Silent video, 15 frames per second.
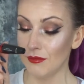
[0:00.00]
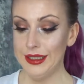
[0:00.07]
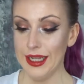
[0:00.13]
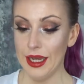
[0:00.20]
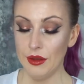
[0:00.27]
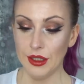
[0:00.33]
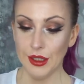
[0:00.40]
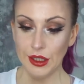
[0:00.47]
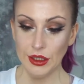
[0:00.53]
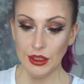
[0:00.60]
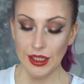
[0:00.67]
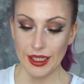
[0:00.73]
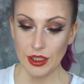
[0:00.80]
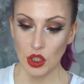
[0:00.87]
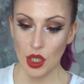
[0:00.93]
Yeah, the
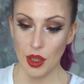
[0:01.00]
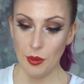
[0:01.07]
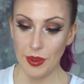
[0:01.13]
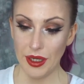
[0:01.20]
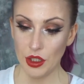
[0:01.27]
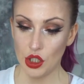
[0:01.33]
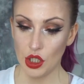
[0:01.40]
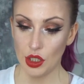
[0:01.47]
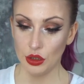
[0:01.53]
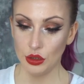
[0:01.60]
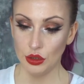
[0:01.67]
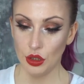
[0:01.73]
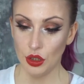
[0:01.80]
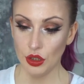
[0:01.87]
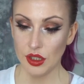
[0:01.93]
lid on the picture
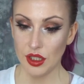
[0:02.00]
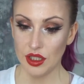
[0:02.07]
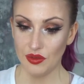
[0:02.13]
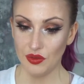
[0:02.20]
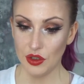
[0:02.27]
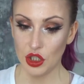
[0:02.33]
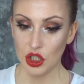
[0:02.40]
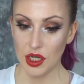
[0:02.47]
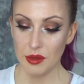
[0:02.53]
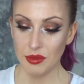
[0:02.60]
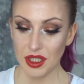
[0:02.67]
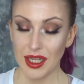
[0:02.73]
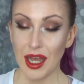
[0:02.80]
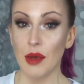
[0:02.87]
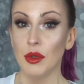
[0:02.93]
looks a different shape.
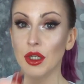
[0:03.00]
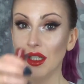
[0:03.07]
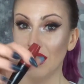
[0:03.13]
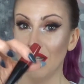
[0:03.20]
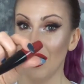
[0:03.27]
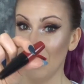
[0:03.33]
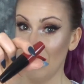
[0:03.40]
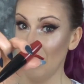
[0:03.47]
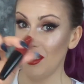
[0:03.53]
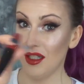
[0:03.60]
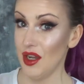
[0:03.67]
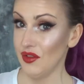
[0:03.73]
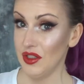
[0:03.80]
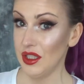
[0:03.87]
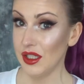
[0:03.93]
So yeah, I'm going to say this is
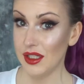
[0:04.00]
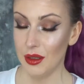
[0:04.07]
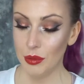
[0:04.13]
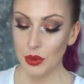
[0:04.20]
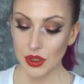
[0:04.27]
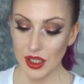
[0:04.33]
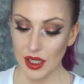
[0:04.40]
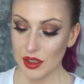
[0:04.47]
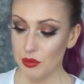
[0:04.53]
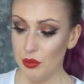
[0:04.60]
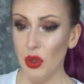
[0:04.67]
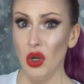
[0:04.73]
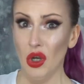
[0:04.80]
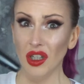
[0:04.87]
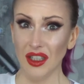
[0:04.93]
definitely a sample size,
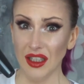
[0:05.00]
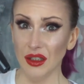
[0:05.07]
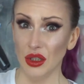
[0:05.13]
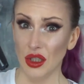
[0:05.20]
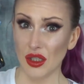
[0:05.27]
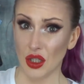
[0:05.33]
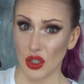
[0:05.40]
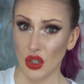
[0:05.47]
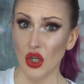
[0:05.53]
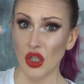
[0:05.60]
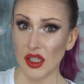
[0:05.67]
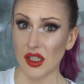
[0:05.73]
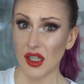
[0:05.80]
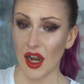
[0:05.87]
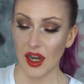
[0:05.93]
but it looks a good
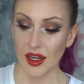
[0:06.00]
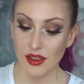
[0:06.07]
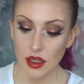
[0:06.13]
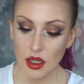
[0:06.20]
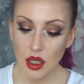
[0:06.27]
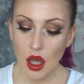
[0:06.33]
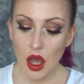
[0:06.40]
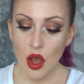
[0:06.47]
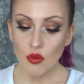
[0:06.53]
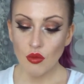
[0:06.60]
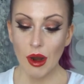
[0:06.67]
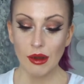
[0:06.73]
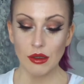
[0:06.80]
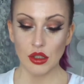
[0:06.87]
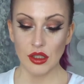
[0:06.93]
size.
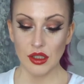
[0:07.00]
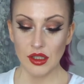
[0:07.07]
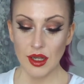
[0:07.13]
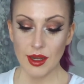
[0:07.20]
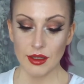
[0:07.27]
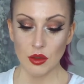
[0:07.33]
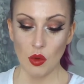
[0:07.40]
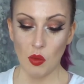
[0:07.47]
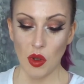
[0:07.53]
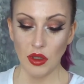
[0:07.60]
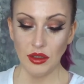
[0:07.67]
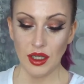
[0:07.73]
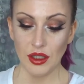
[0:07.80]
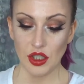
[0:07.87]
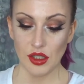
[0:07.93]
Right, so it says,
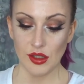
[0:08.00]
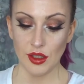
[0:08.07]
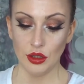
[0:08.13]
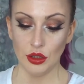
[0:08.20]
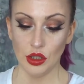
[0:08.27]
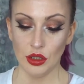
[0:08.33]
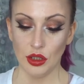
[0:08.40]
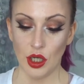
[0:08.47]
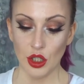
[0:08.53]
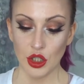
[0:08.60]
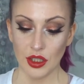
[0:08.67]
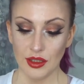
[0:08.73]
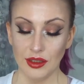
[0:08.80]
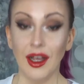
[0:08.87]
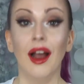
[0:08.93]
want lashes that look
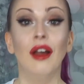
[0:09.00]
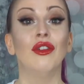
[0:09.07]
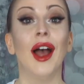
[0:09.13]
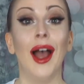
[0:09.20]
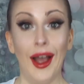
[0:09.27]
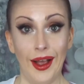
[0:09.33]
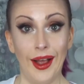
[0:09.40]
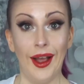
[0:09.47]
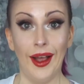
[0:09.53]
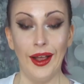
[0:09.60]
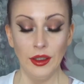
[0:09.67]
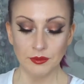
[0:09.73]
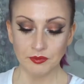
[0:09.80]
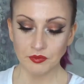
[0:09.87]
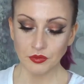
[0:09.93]
larger than life? Uh-huh.
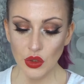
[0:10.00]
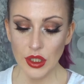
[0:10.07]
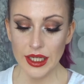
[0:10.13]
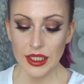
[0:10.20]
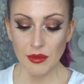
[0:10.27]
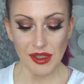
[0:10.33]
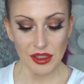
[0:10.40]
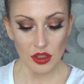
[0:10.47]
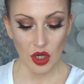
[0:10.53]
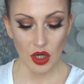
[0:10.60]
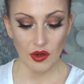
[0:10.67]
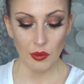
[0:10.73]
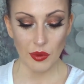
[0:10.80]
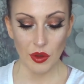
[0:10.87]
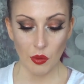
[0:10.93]
You need a
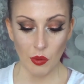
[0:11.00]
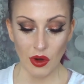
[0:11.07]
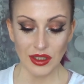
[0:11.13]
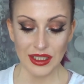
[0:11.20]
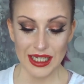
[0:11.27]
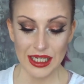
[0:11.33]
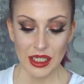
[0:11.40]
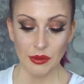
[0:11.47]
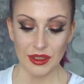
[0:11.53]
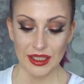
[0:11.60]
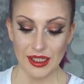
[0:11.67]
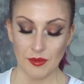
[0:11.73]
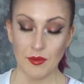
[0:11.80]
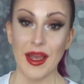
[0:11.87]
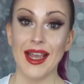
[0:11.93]
mascara with a wand equally
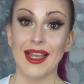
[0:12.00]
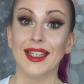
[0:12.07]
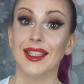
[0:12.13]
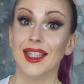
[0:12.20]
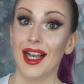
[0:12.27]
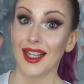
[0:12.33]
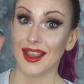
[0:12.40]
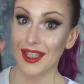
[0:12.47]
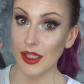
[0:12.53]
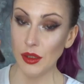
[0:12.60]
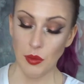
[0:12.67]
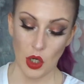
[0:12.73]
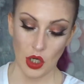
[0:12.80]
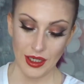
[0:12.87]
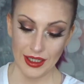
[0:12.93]
as big, like this
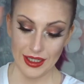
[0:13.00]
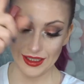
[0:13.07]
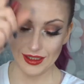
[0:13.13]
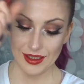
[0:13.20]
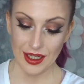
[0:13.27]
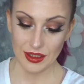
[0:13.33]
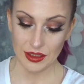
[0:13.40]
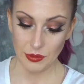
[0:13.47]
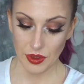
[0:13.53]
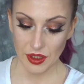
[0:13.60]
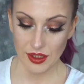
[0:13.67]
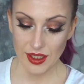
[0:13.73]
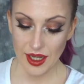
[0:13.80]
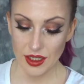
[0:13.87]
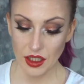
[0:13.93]
one. Exactly what I
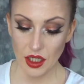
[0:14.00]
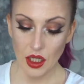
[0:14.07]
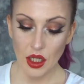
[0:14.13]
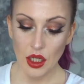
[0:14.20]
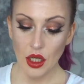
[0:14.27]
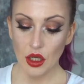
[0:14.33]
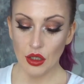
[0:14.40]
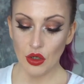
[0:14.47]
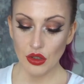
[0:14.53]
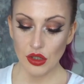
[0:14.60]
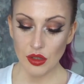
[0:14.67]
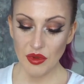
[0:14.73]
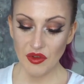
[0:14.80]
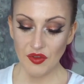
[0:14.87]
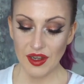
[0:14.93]
said. A
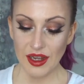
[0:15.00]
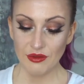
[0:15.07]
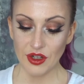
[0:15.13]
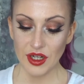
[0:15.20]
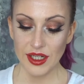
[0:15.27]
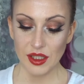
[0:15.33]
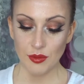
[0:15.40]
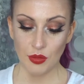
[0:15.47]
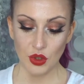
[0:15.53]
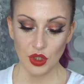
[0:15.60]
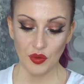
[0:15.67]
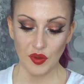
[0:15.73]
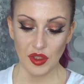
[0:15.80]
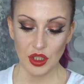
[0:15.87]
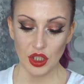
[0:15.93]
customer favourite, its brush
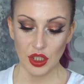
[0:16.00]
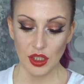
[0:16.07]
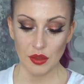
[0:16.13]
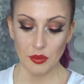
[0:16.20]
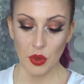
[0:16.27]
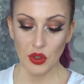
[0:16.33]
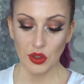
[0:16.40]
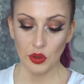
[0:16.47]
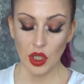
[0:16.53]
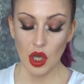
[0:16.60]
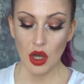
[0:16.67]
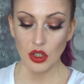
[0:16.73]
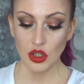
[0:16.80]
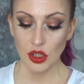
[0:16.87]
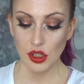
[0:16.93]
features both
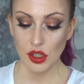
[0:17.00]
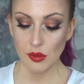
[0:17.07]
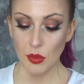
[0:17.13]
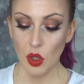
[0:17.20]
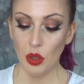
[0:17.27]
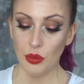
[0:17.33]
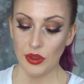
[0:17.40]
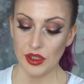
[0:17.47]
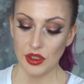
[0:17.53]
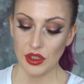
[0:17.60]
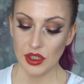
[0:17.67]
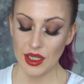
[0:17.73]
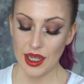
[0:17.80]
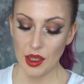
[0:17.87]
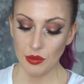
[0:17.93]
large and small bristles
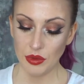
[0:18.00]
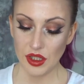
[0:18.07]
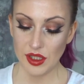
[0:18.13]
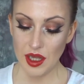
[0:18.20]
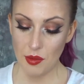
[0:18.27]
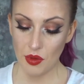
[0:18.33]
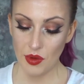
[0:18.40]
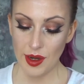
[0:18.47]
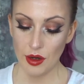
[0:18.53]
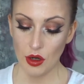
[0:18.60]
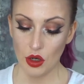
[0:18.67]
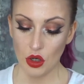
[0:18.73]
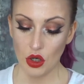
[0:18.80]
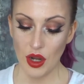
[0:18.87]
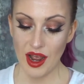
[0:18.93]
to help you separate and
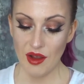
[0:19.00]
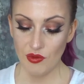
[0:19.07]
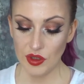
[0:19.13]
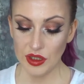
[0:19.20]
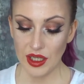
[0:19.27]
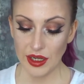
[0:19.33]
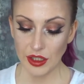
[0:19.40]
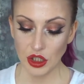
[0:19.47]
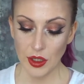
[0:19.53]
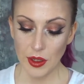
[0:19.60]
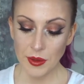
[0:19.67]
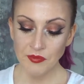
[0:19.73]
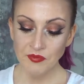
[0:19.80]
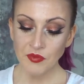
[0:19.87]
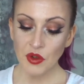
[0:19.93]
coat every lash
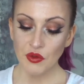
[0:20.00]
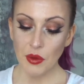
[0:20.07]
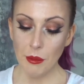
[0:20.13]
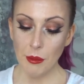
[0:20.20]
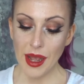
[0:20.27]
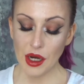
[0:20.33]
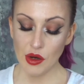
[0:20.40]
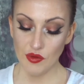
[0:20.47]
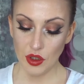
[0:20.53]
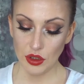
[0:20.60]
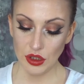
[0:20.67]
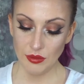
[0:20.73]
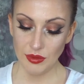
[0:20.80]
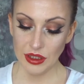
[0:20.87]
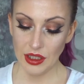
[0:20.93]
for mega
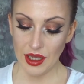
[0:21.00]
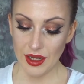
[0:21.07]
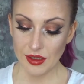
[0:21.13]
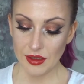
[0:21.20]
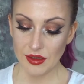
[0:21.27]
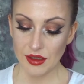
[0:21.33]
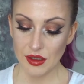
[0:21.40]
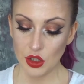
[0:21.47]
volume that lasts.